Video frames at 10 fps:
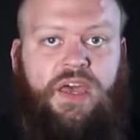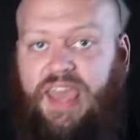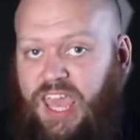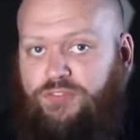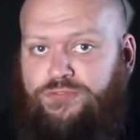
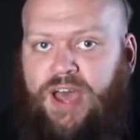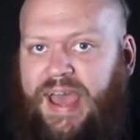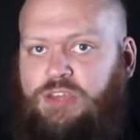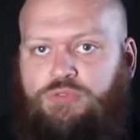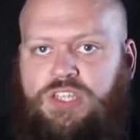If for
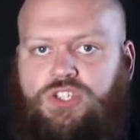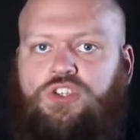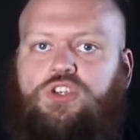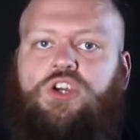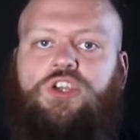any reason
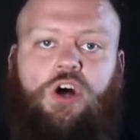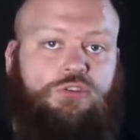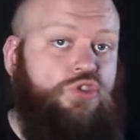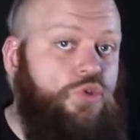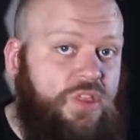you
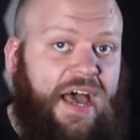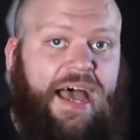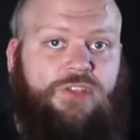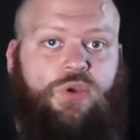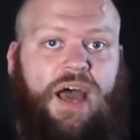cannot do that
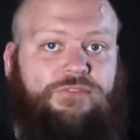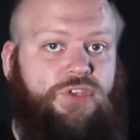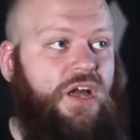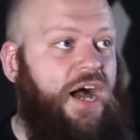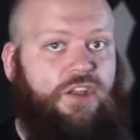and you have to
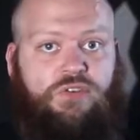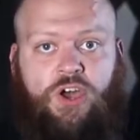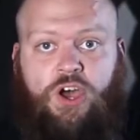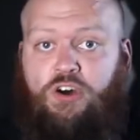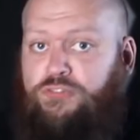kind of
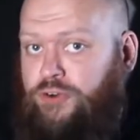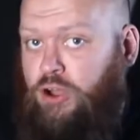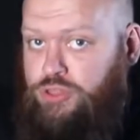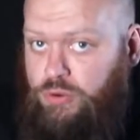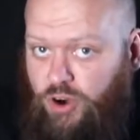
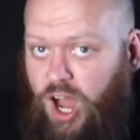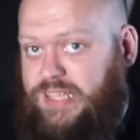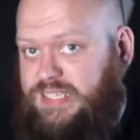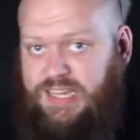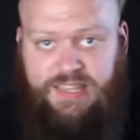throw them
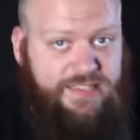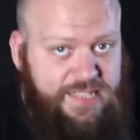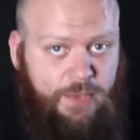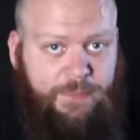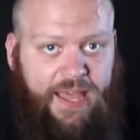right in at the
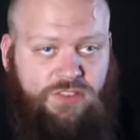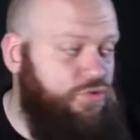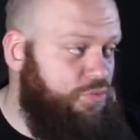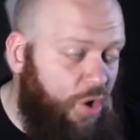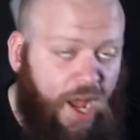deep end,
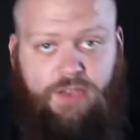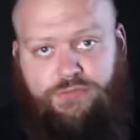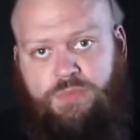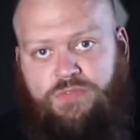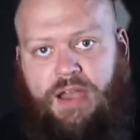right
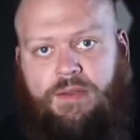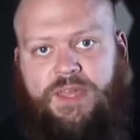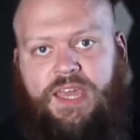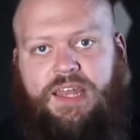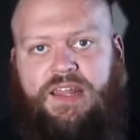from the very
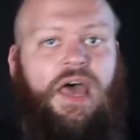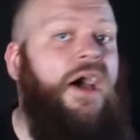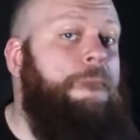beginning,